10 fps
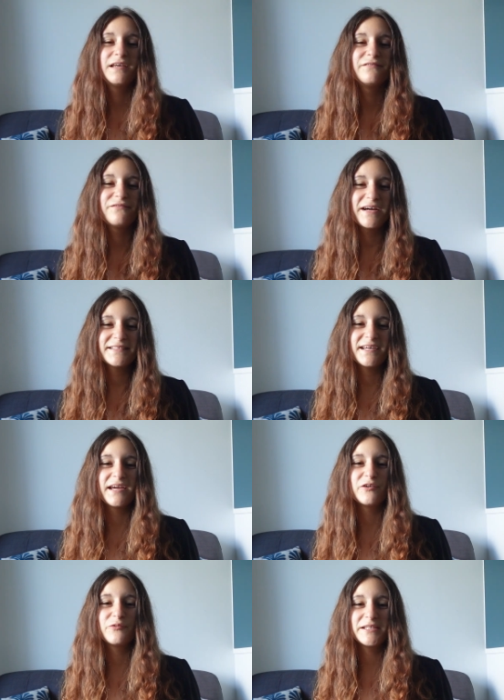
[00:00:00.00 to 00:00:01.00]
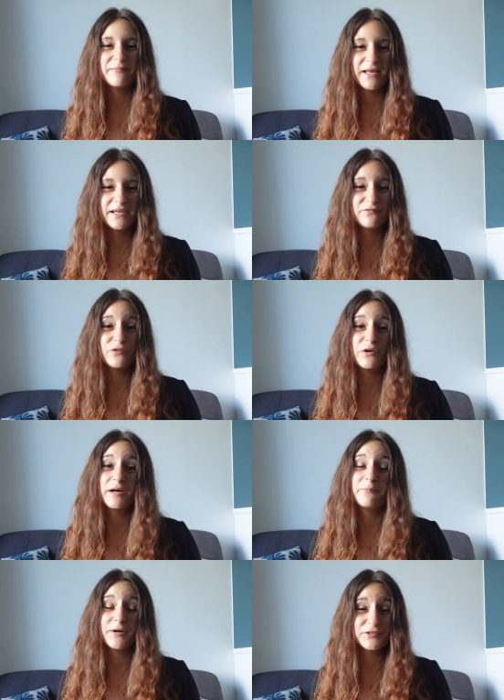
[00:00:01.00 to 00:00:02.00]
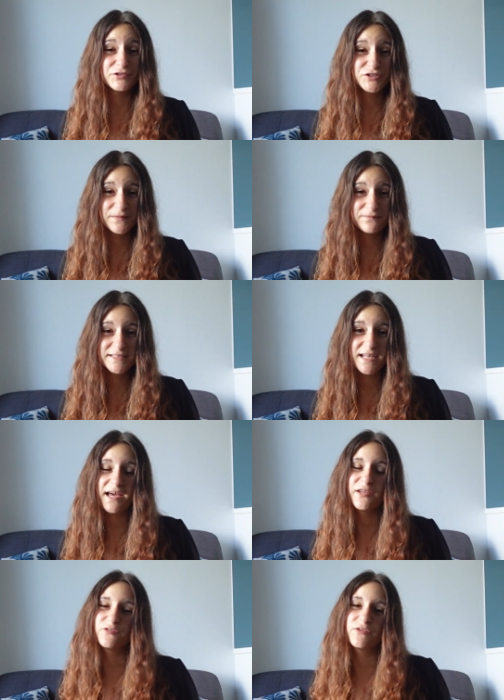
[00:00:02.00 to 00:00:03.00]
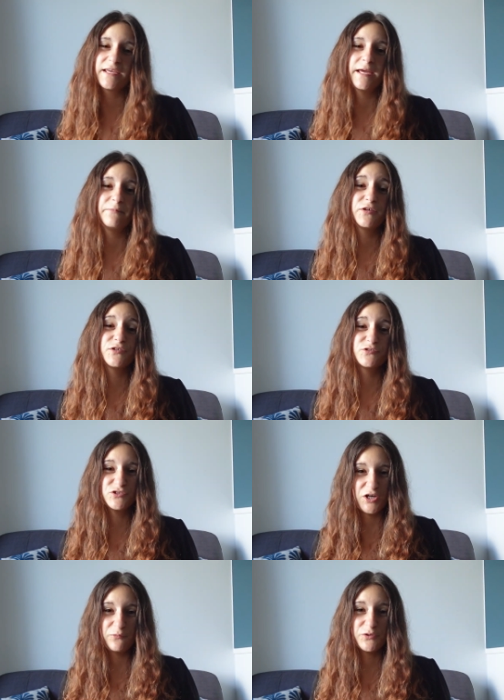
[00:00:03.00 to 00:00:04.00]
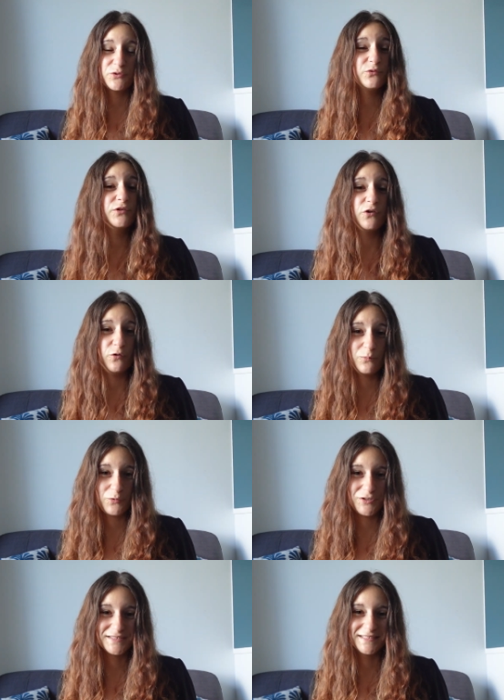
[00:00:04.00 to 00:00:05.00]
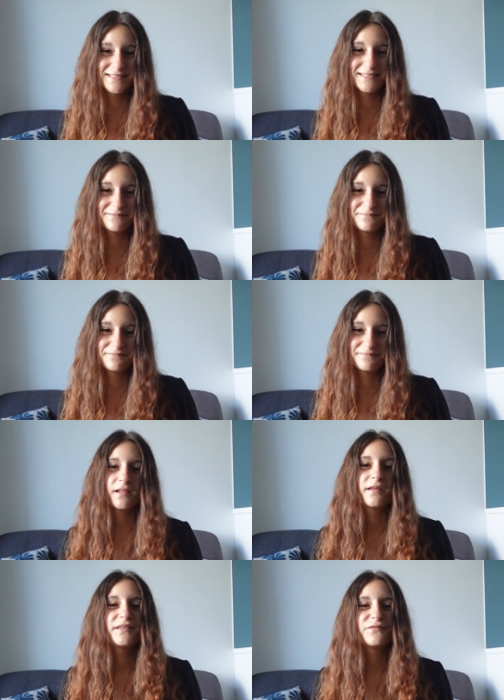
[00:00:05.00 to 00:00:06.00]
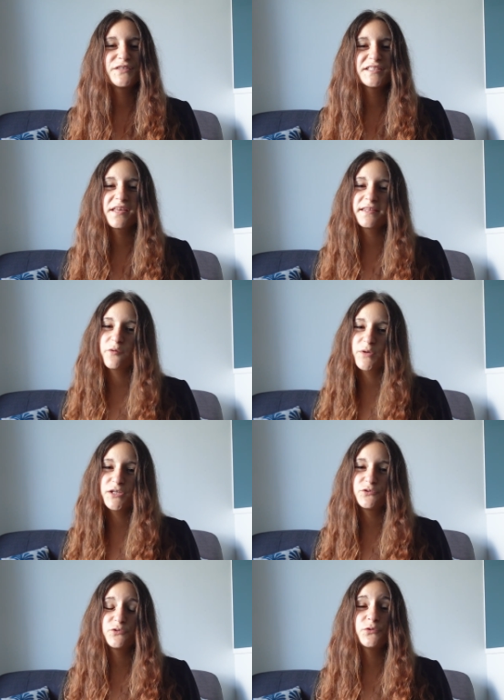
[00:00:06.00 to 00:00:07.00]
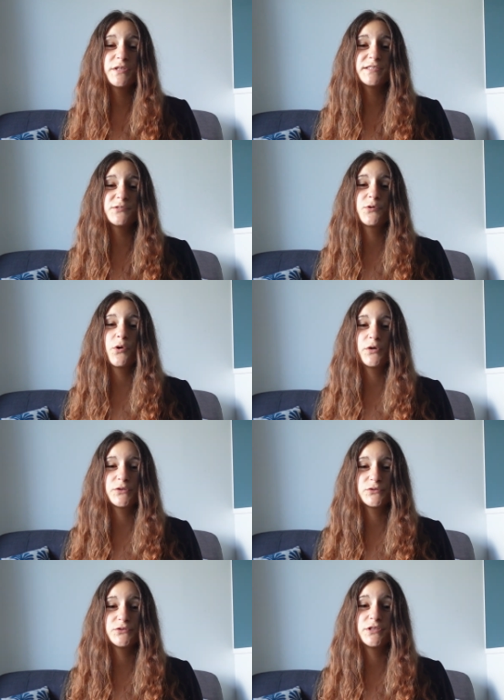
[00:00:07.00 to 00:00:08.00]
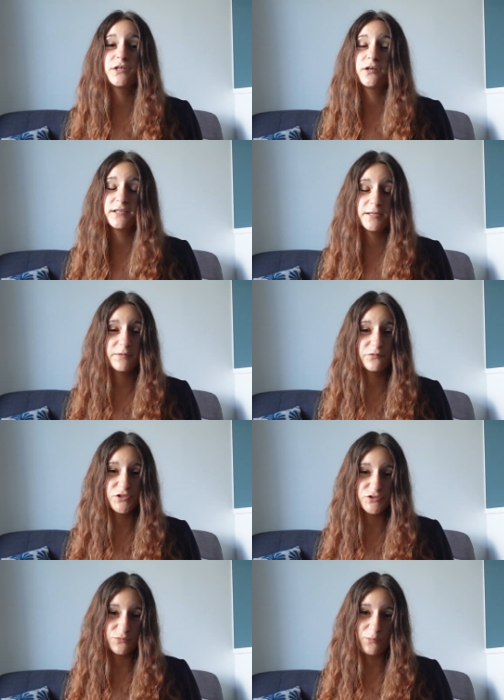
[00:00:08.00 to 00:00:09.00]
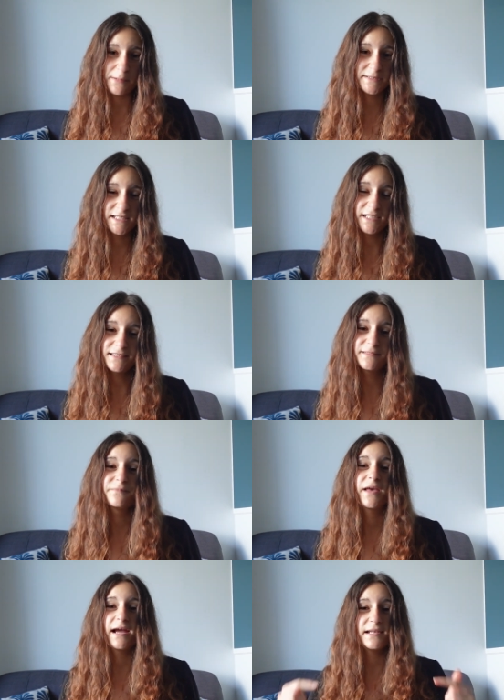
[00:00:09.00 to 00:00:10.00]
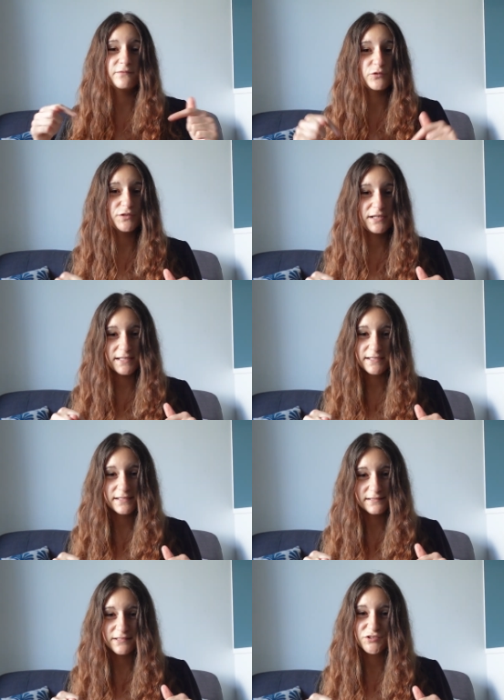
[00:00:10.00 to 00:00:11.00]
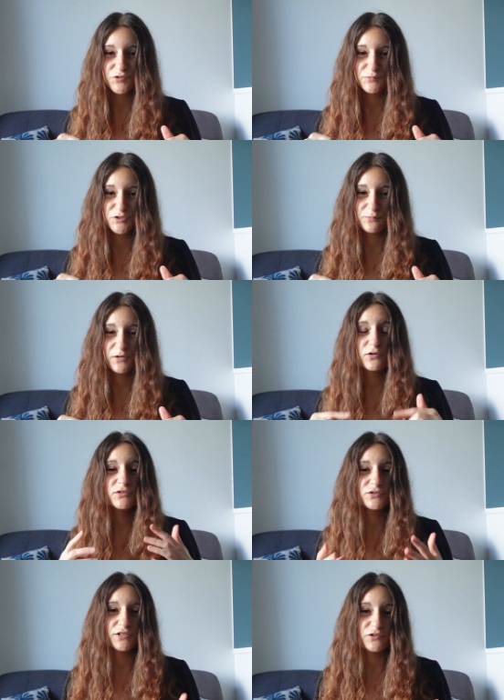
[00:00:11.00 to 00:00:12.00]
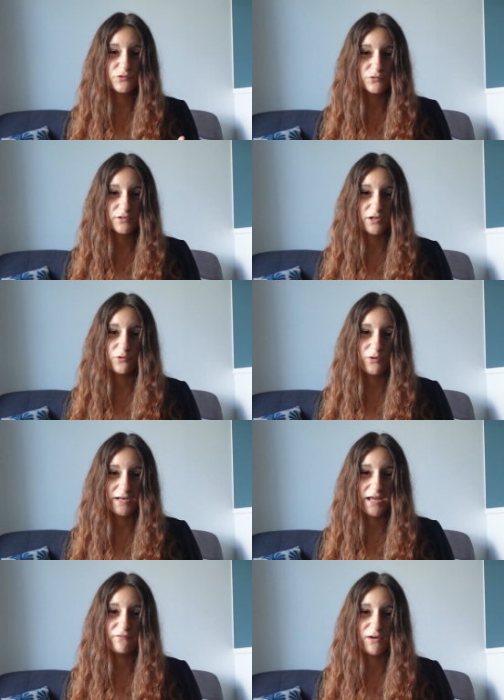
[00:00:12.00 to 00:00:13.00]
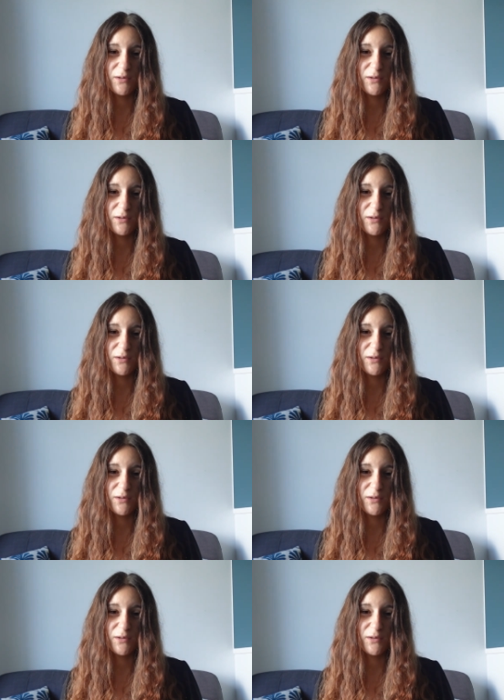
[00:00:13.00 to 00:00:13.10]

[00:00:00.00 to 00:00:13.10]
In fact, I already applied for a partnership visa and today I'm here to share with you the whole process. The first thing that we need to do is to go into the immigration website. I leave you the link in the description below so that you can go and have a